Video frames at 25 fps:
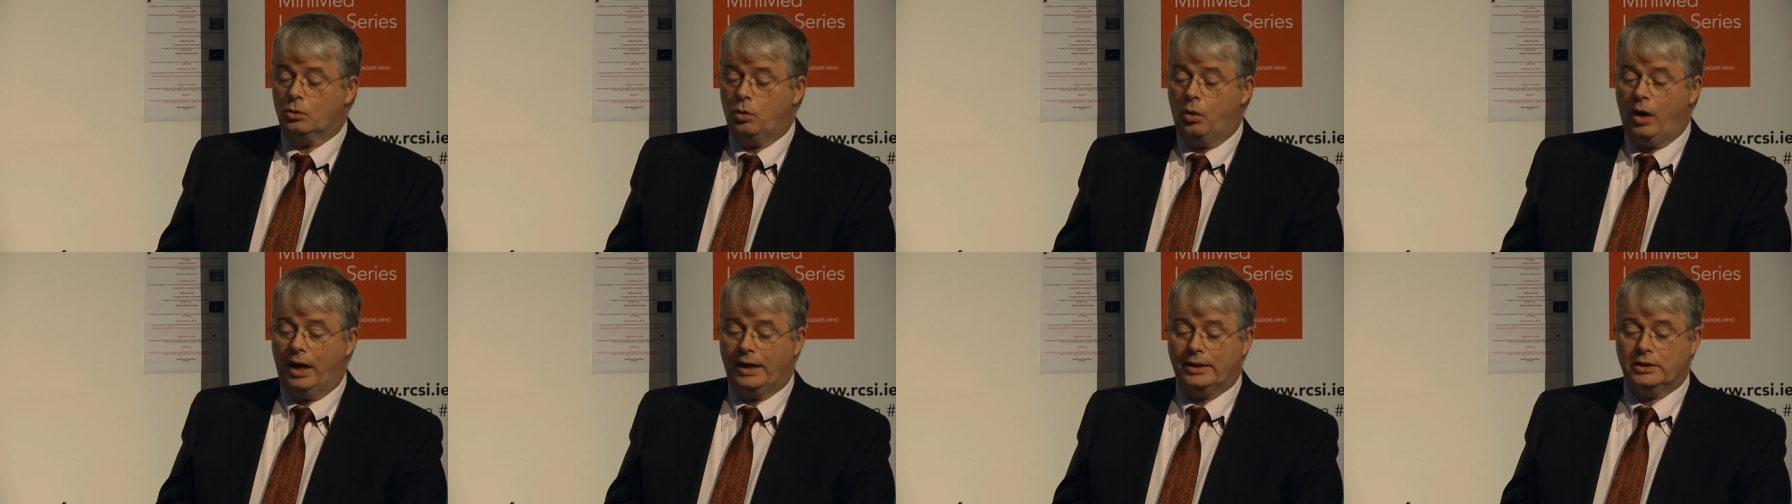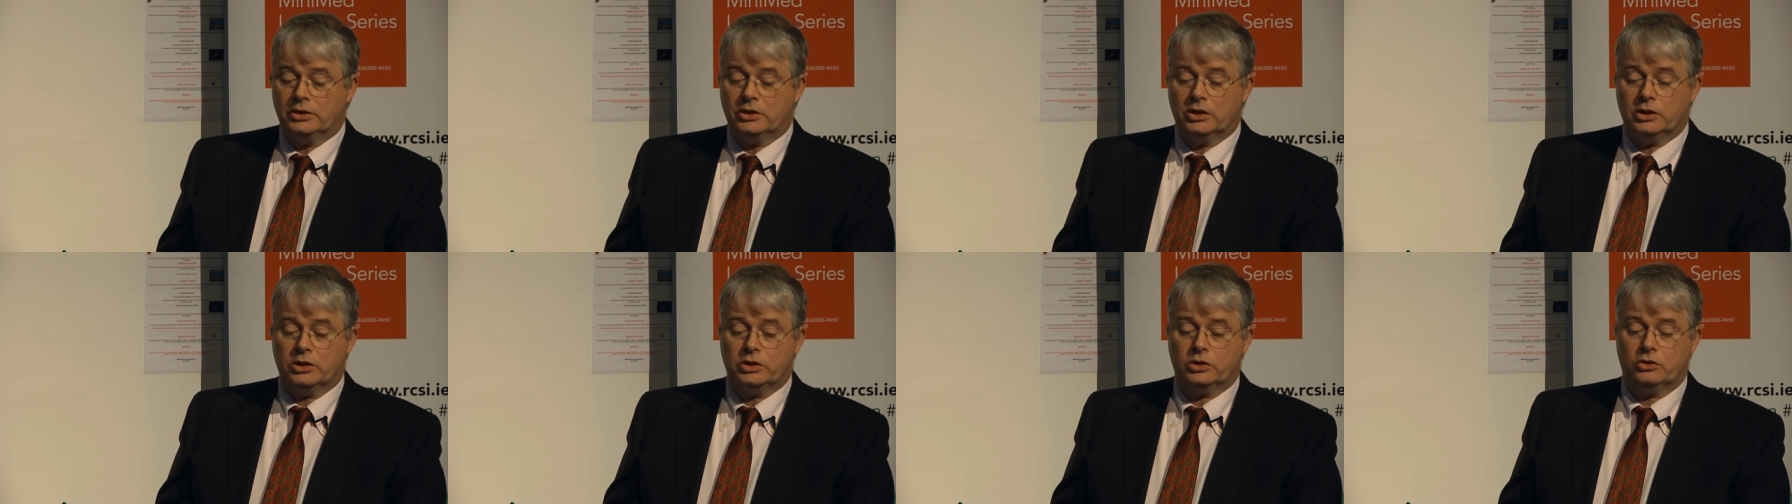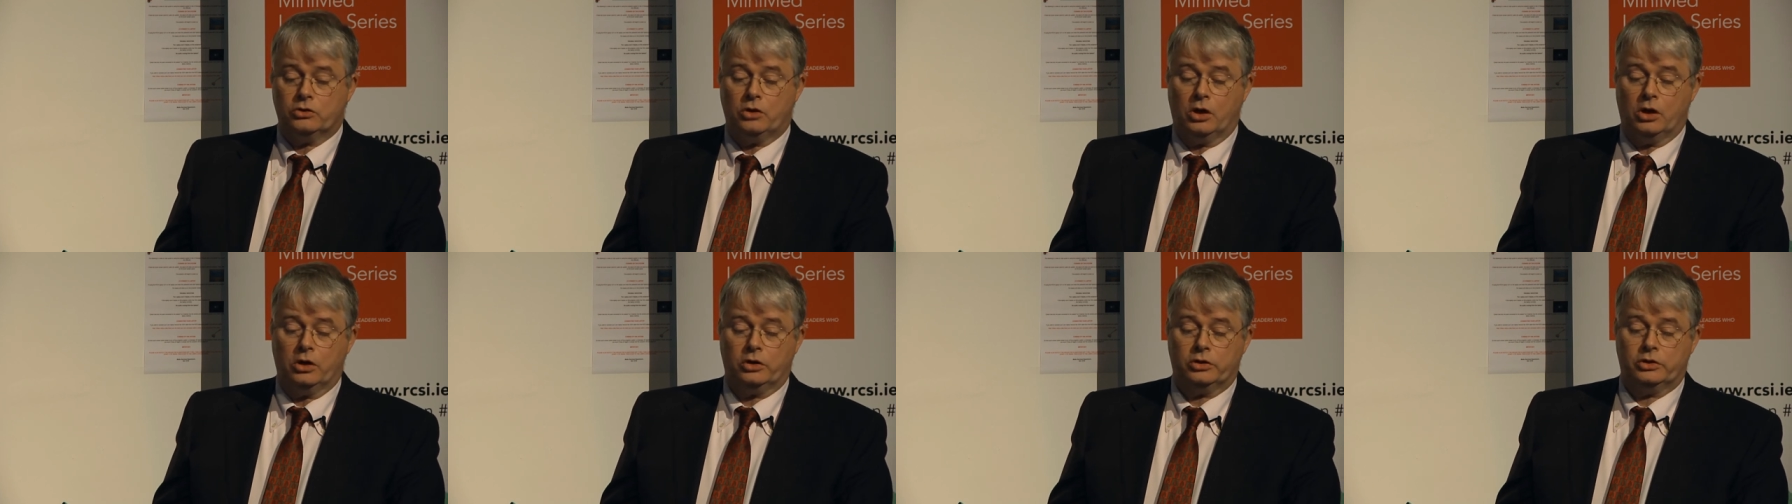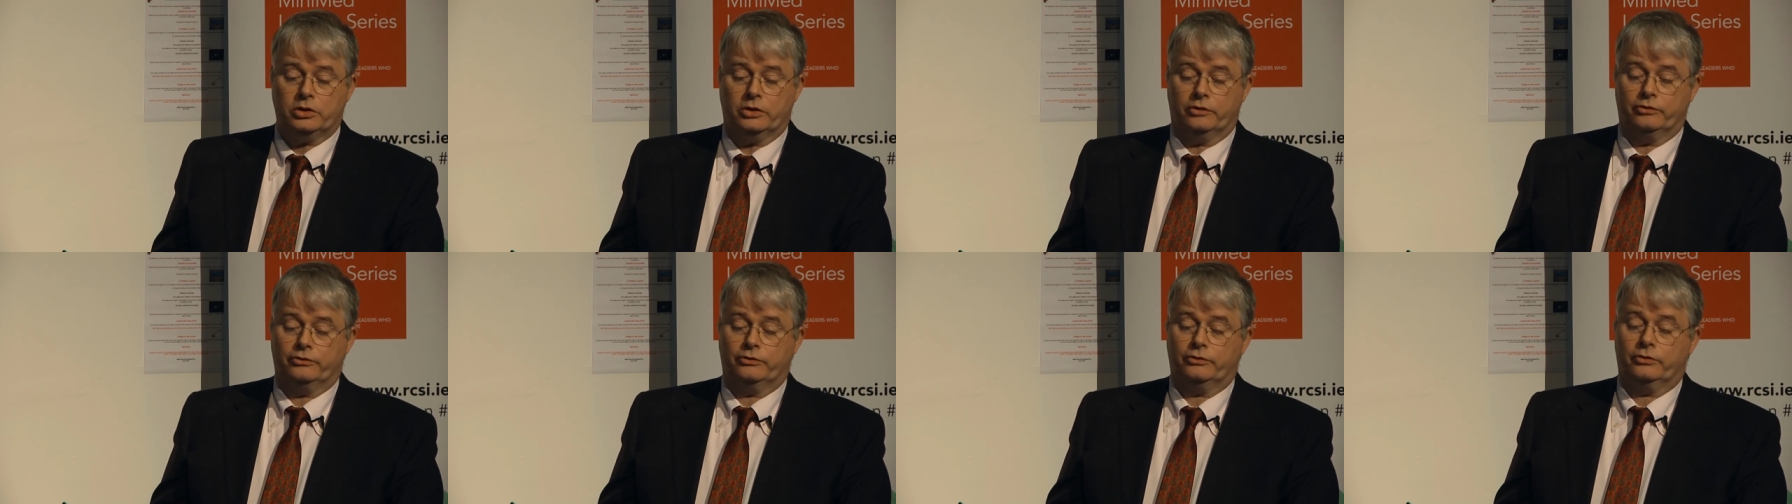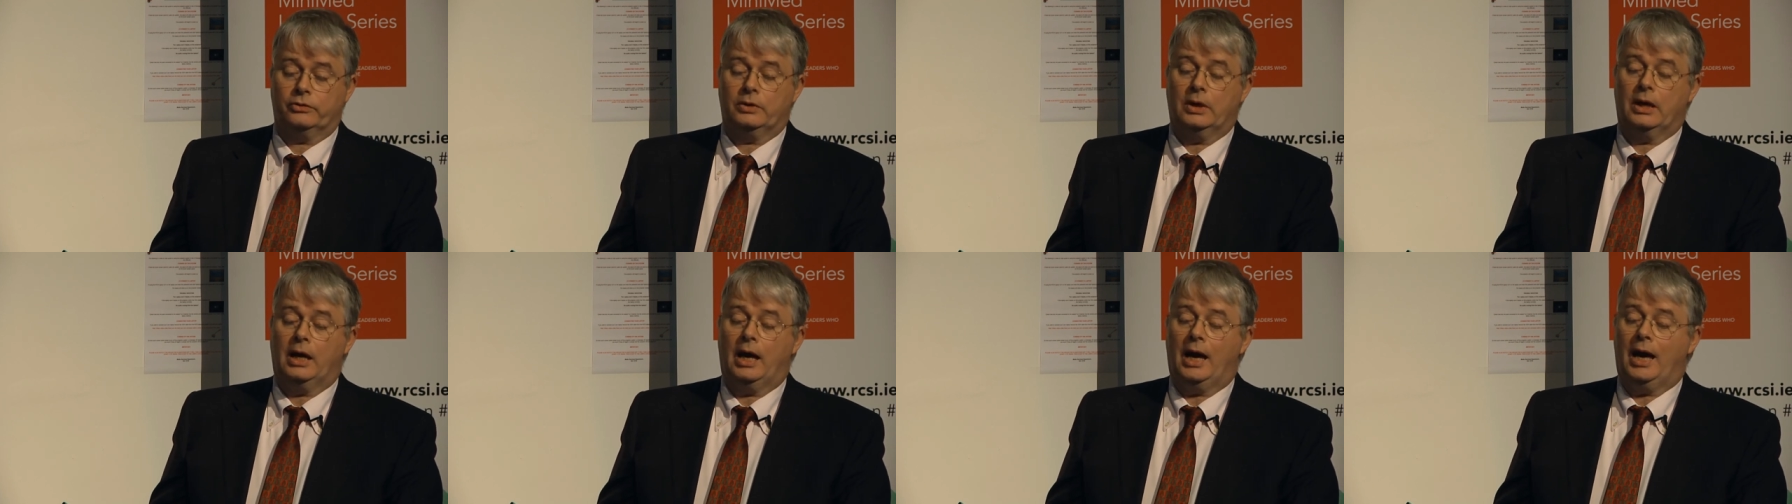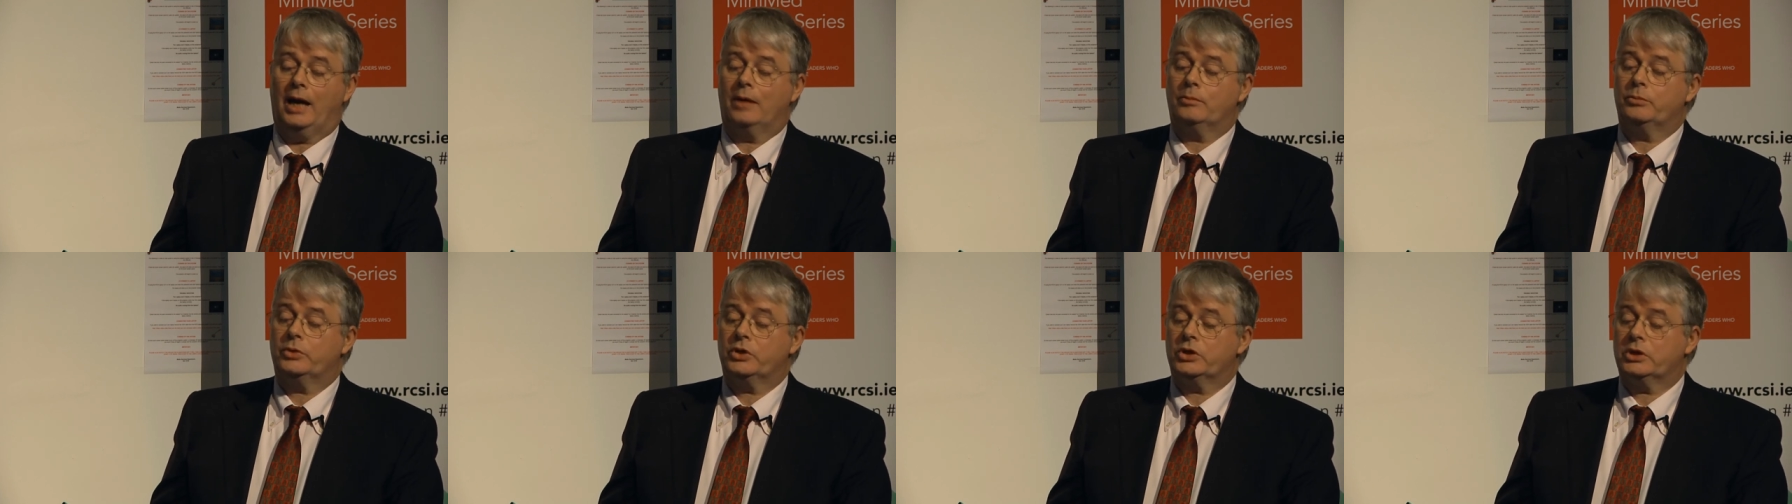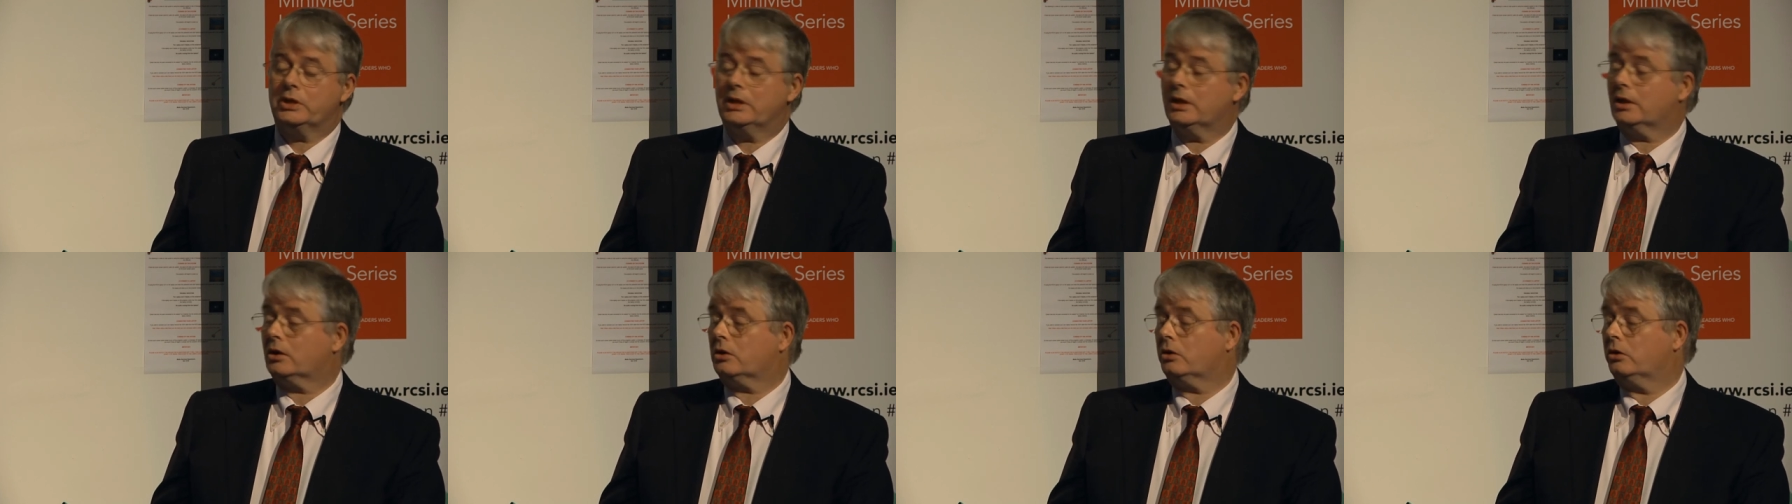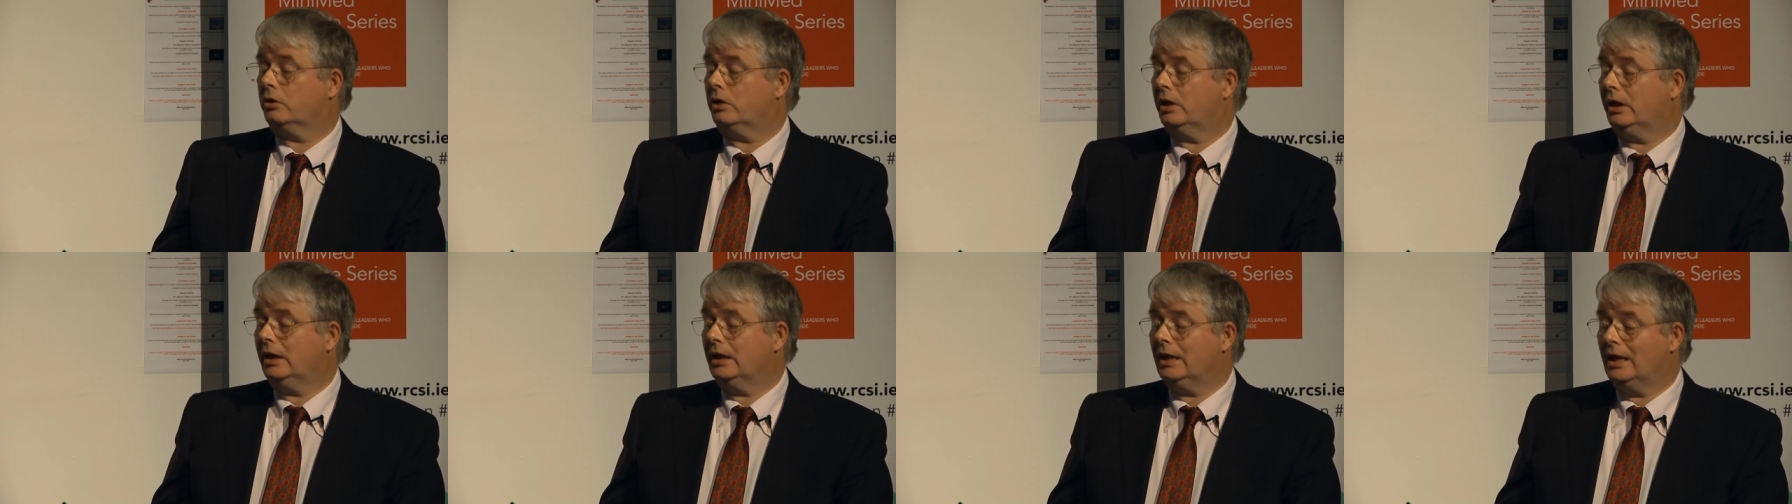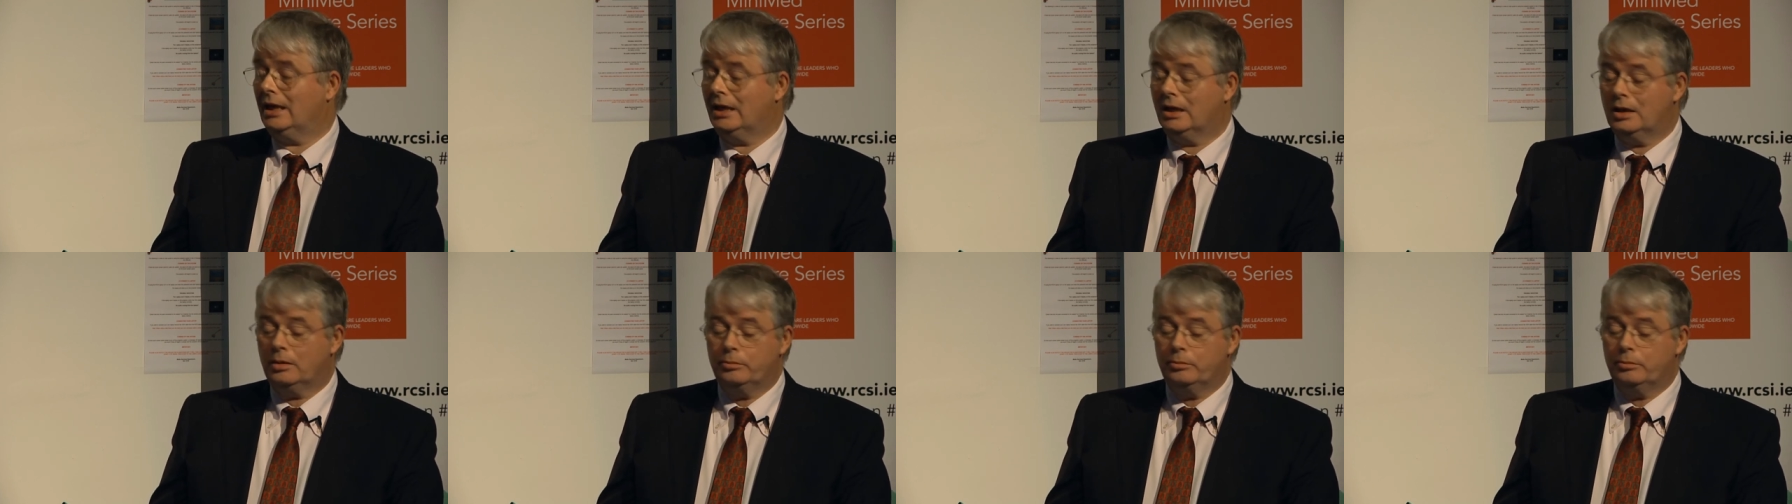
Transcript: quite destructive, and particularly in